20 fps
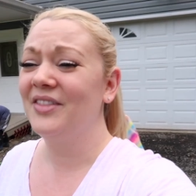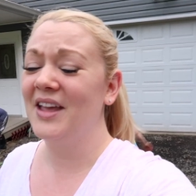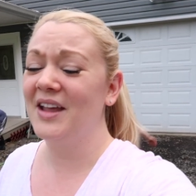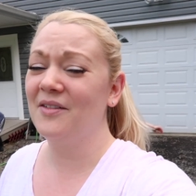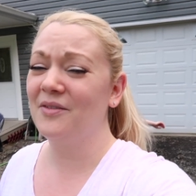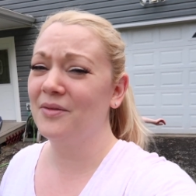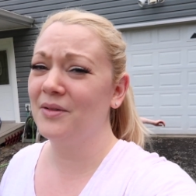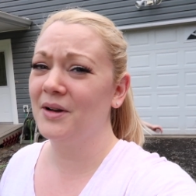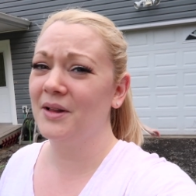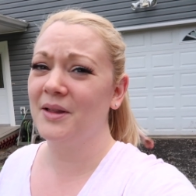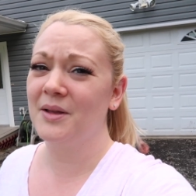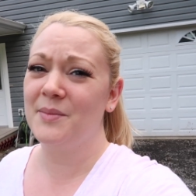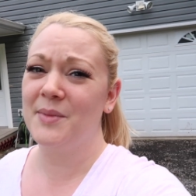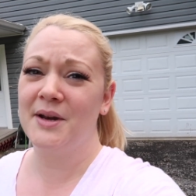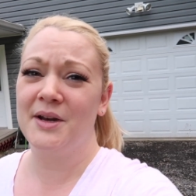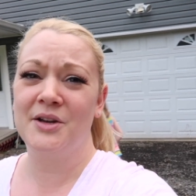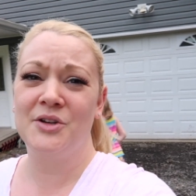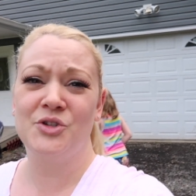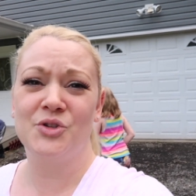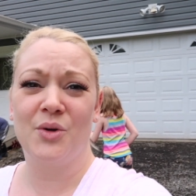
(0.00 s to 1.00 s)
They've really
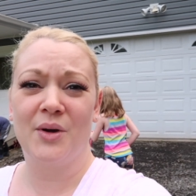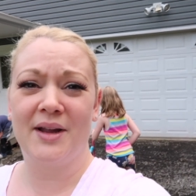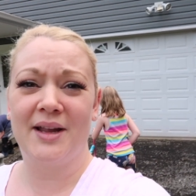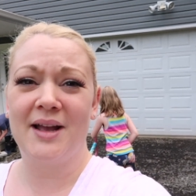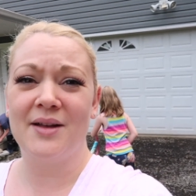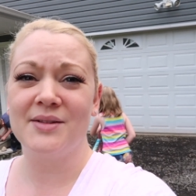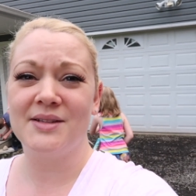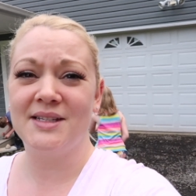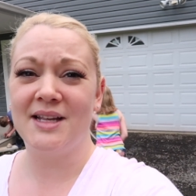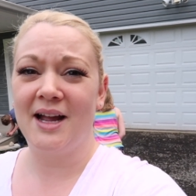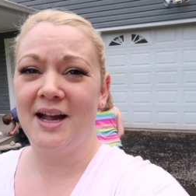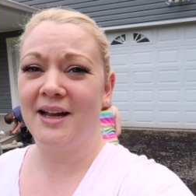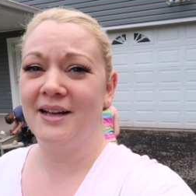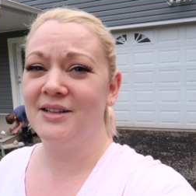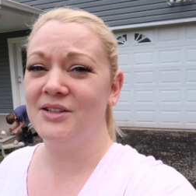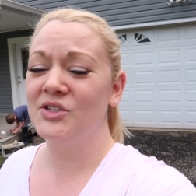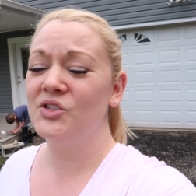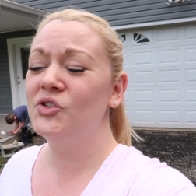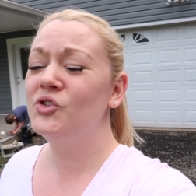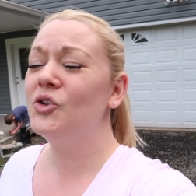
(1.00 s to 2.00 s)
been enjoying
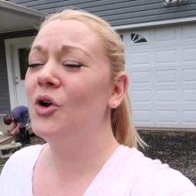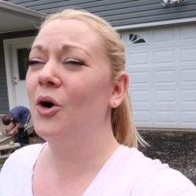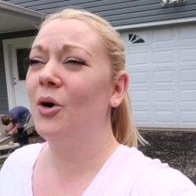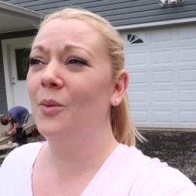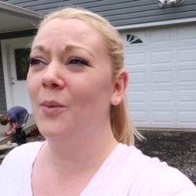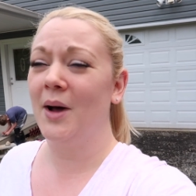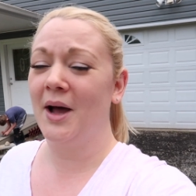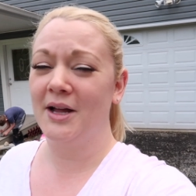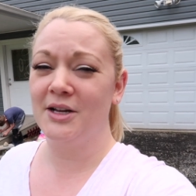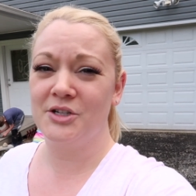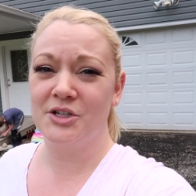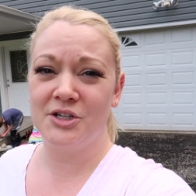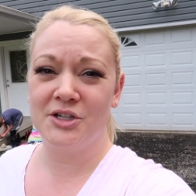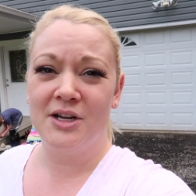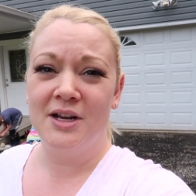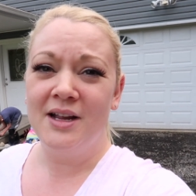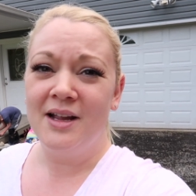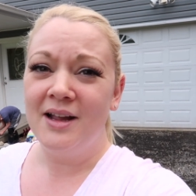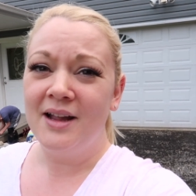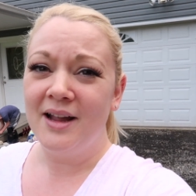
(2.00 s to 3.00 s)
outside so much,
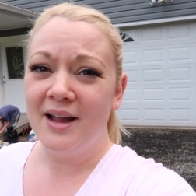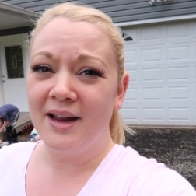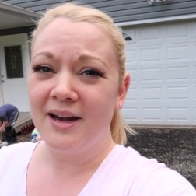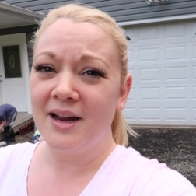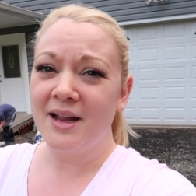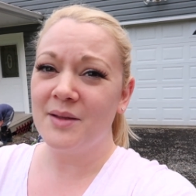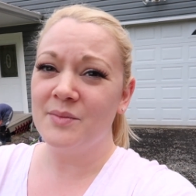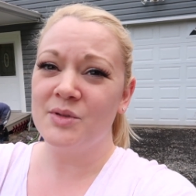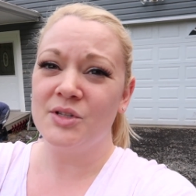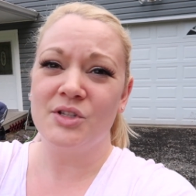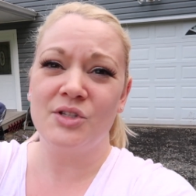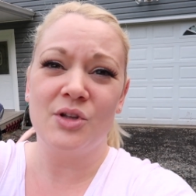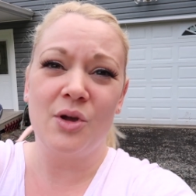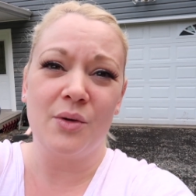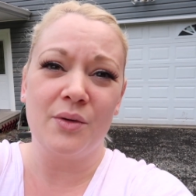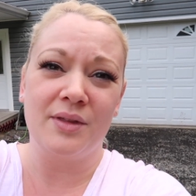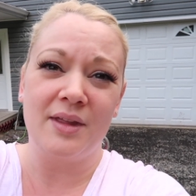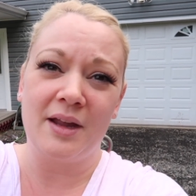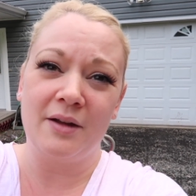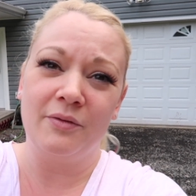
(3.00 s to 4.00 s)
and I am
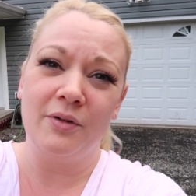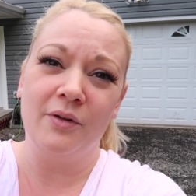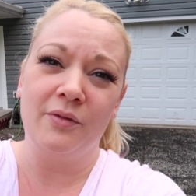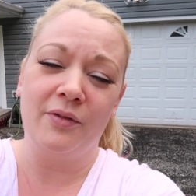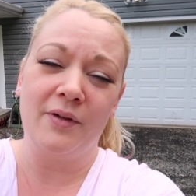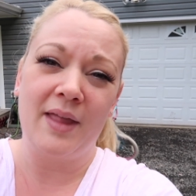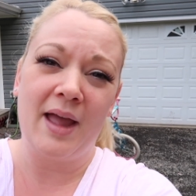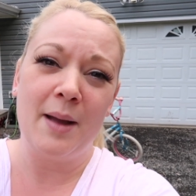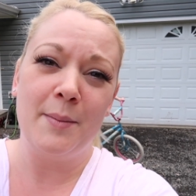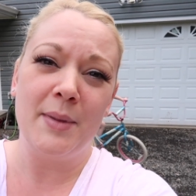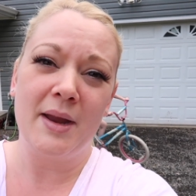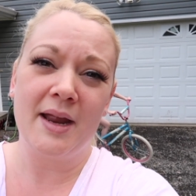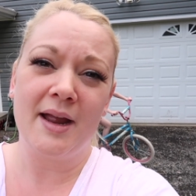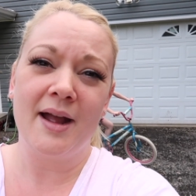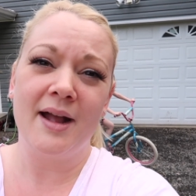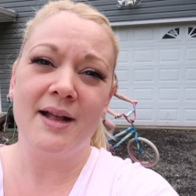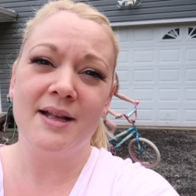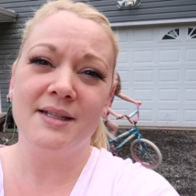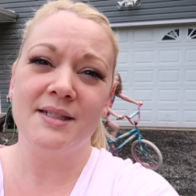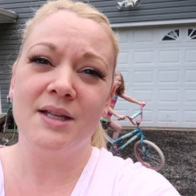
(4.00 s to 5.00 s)
so thankful for that,
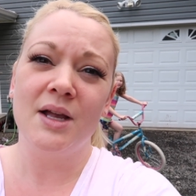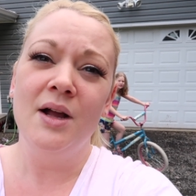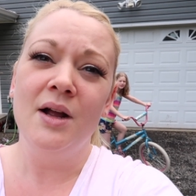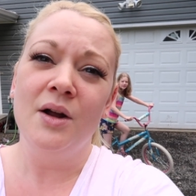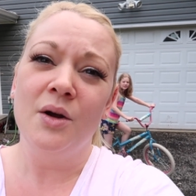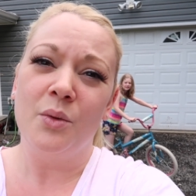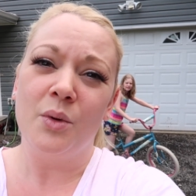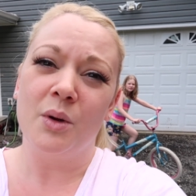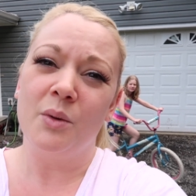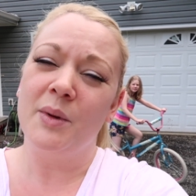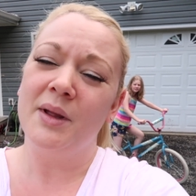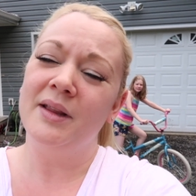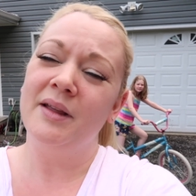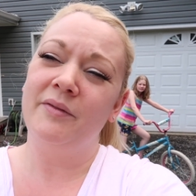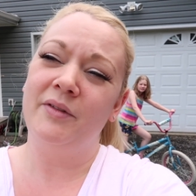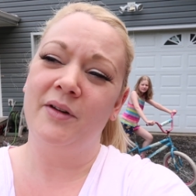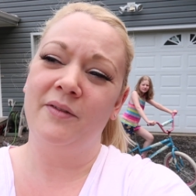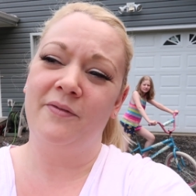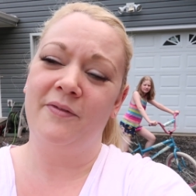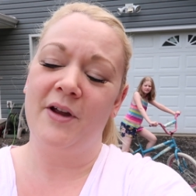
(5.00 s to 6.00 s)
because when we
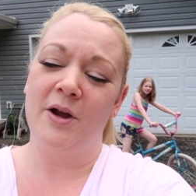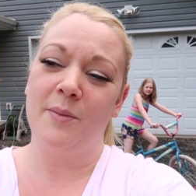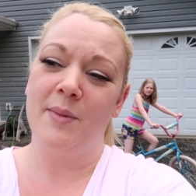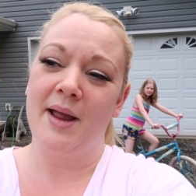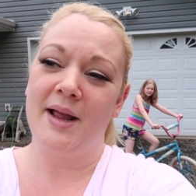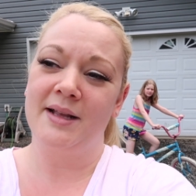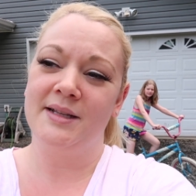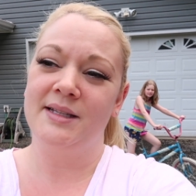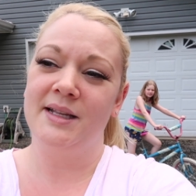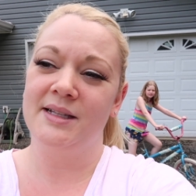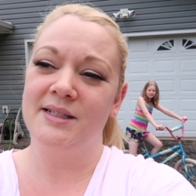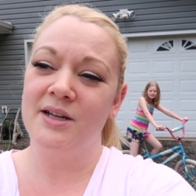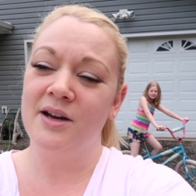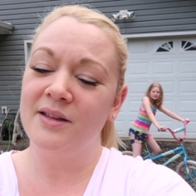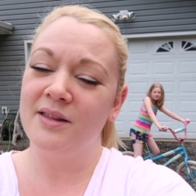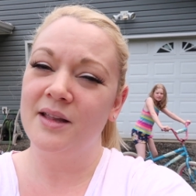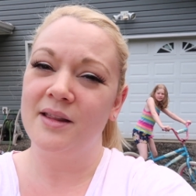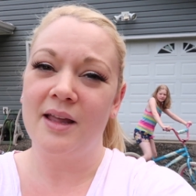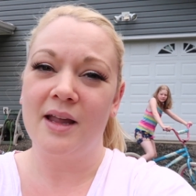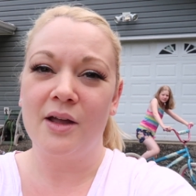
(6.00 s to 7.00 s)
lived in Fairbanks, it's
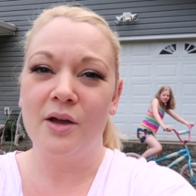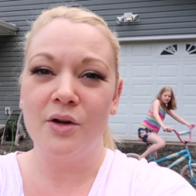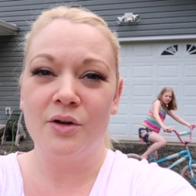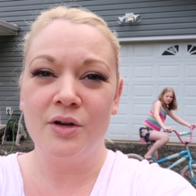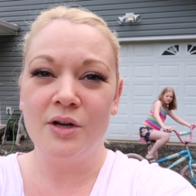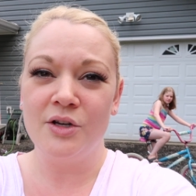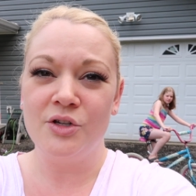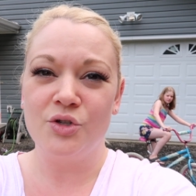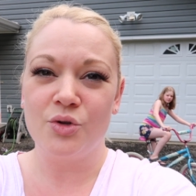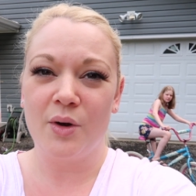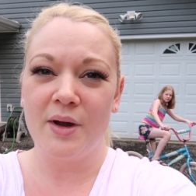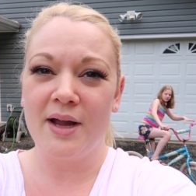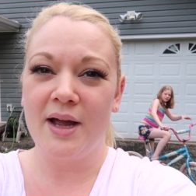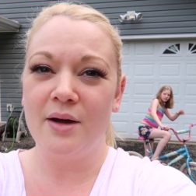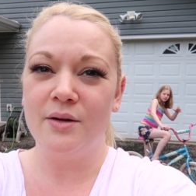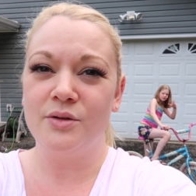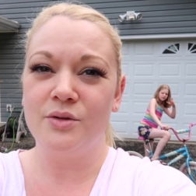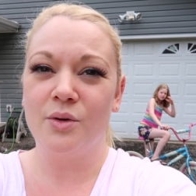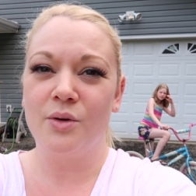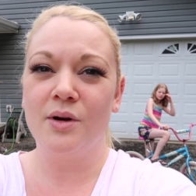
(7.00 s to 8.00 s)
not that they couldn't enjoy
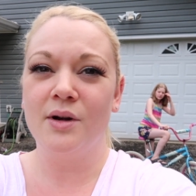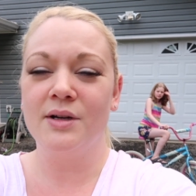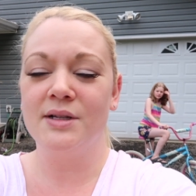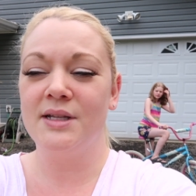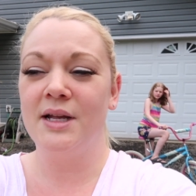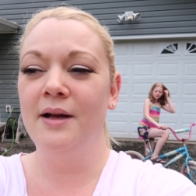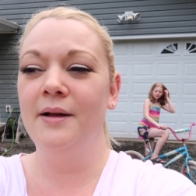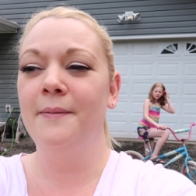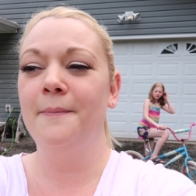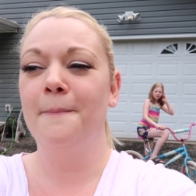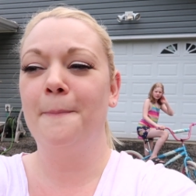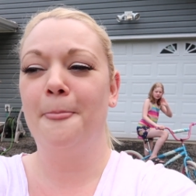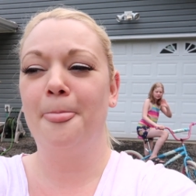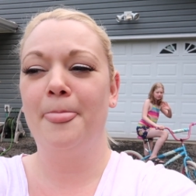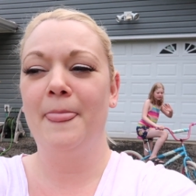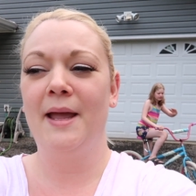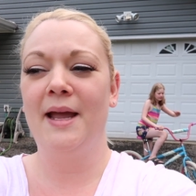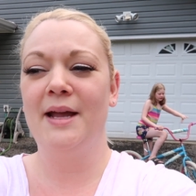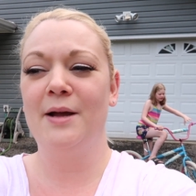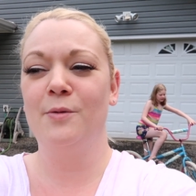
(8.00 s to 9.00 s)
outdoors,
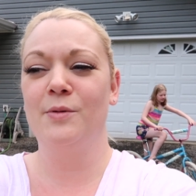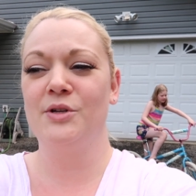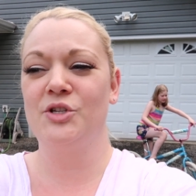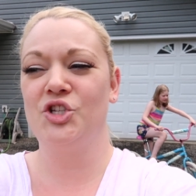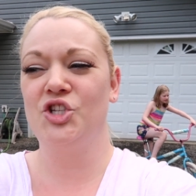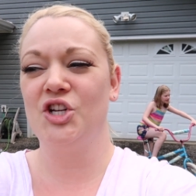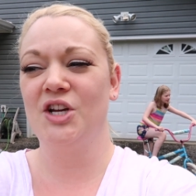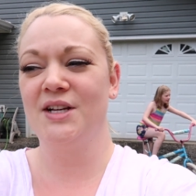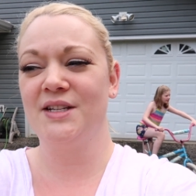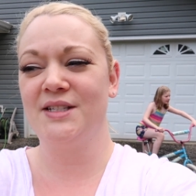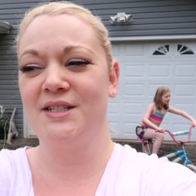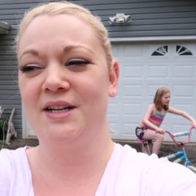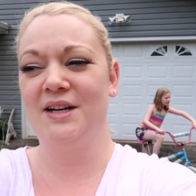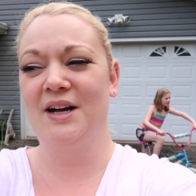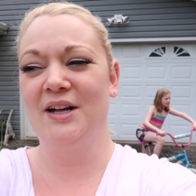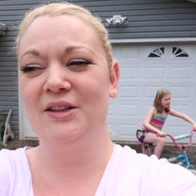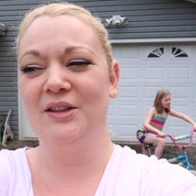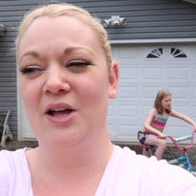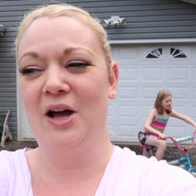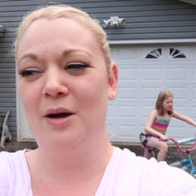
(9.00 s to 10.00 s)
it was just
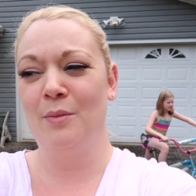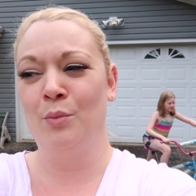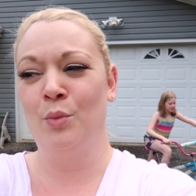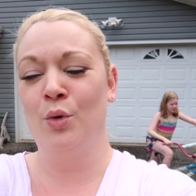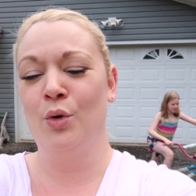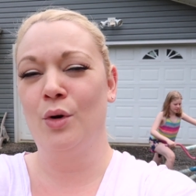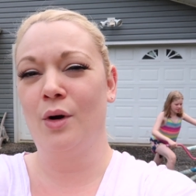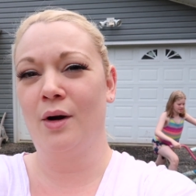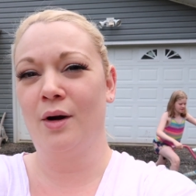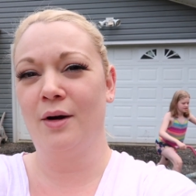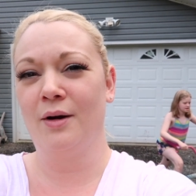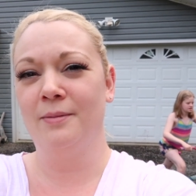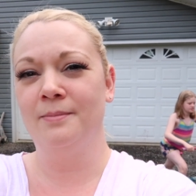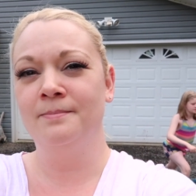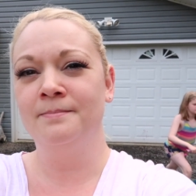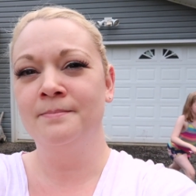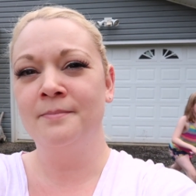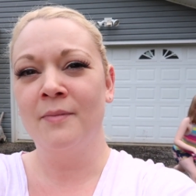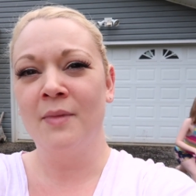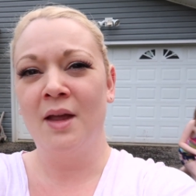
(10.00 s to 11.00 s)
a lot more
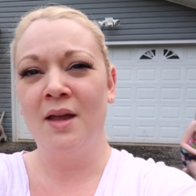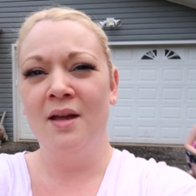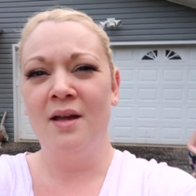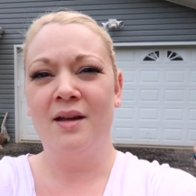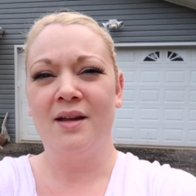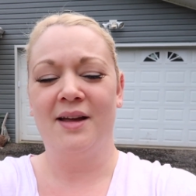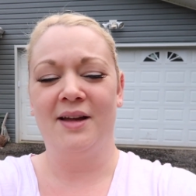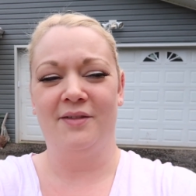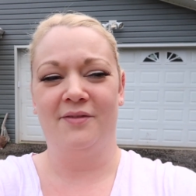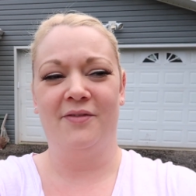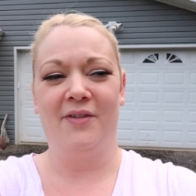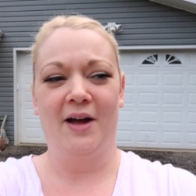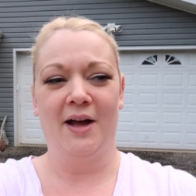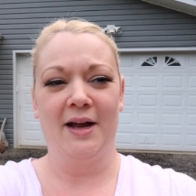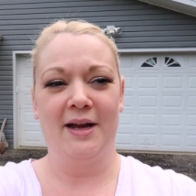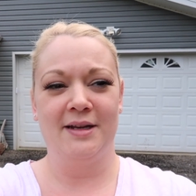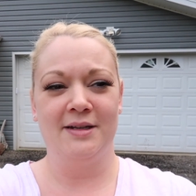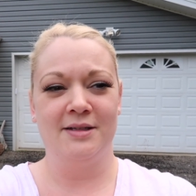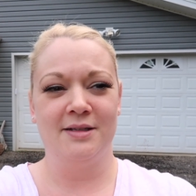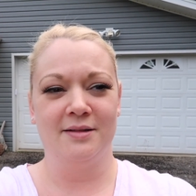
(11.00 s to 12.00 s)

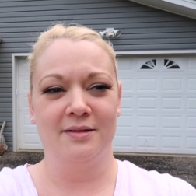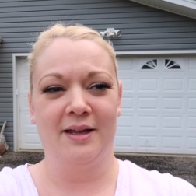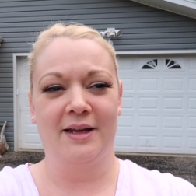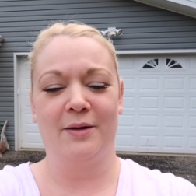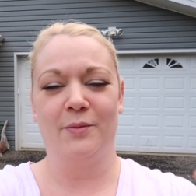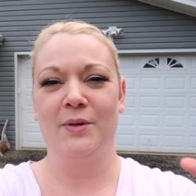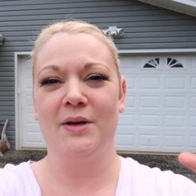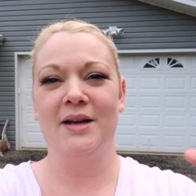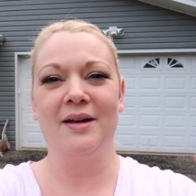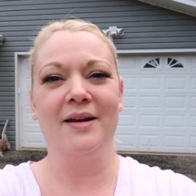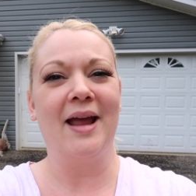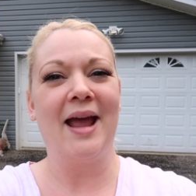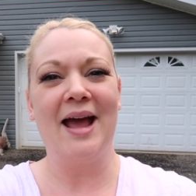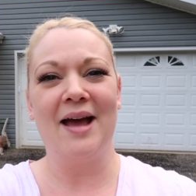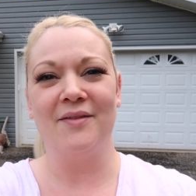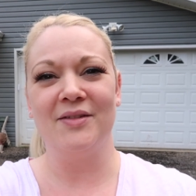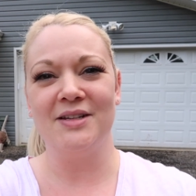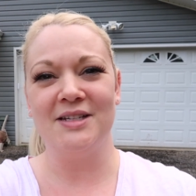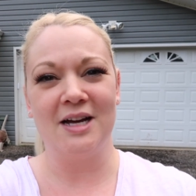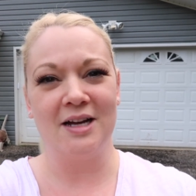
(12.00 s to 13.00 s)
confined. Like, we didn't
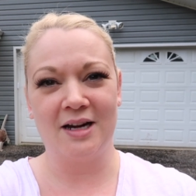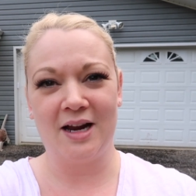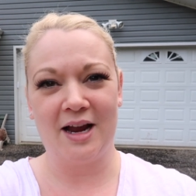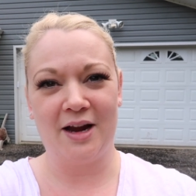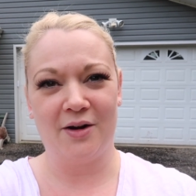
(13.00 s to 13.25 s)
have a ton of